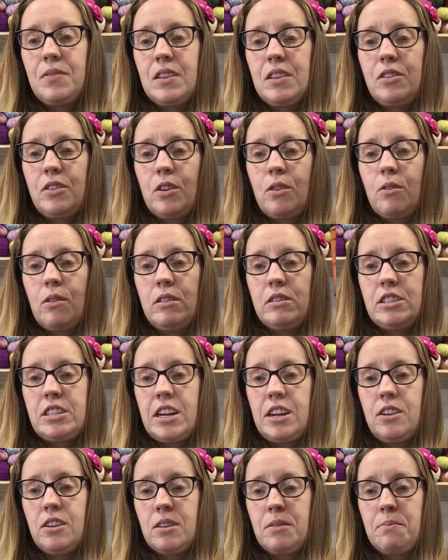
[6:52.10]
the
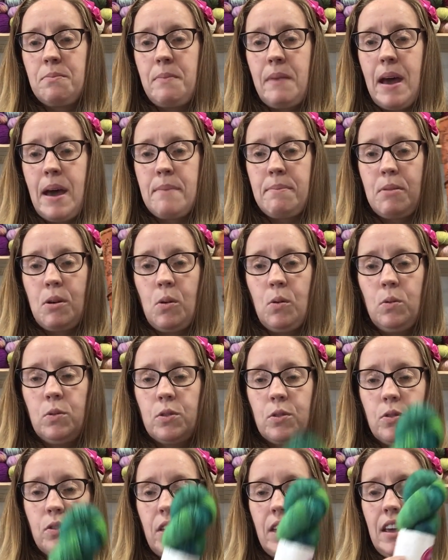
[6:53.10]
crochet hook map
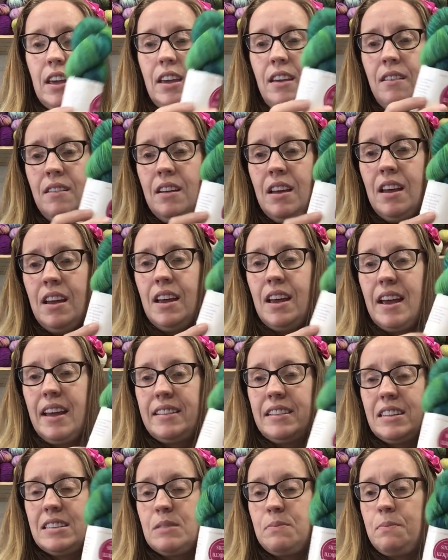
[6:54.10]
holder thingy,
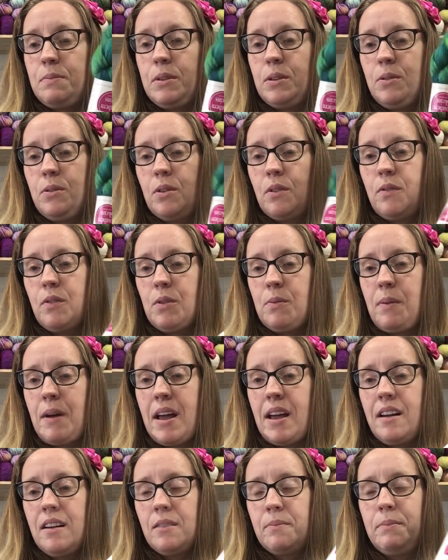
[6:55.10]
and this beautiful,
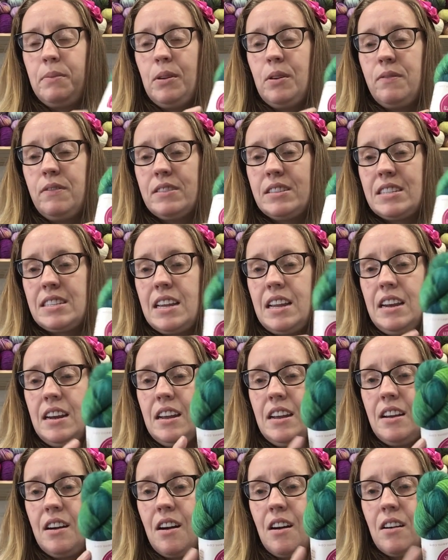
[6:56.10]
beautiful
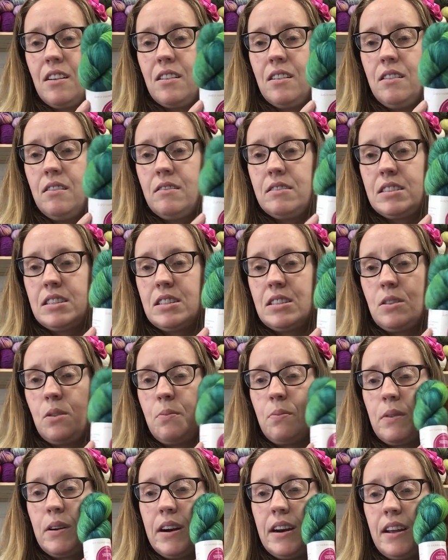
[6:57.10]
skinny yarn. Oh, it's so
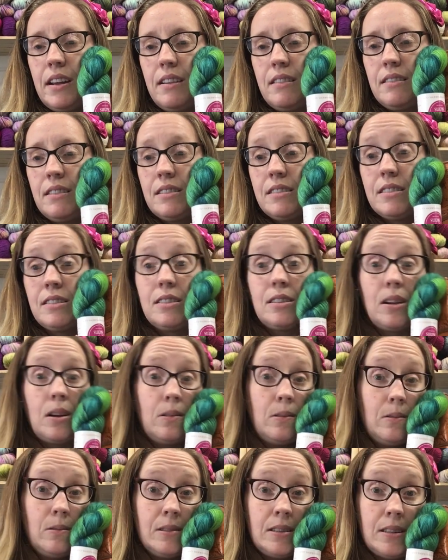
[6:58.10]
pretty. It's
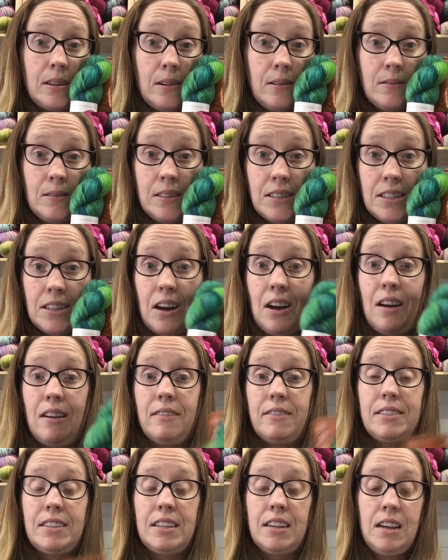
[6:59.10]
so, so soft.
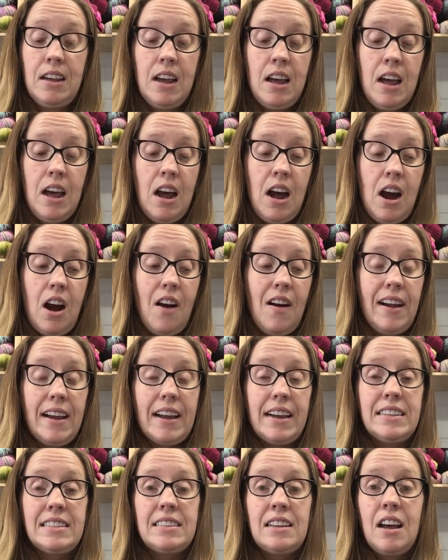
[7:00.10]
All right,
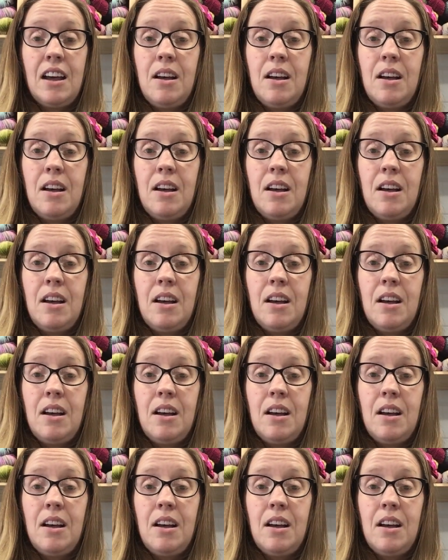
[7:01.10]
guys.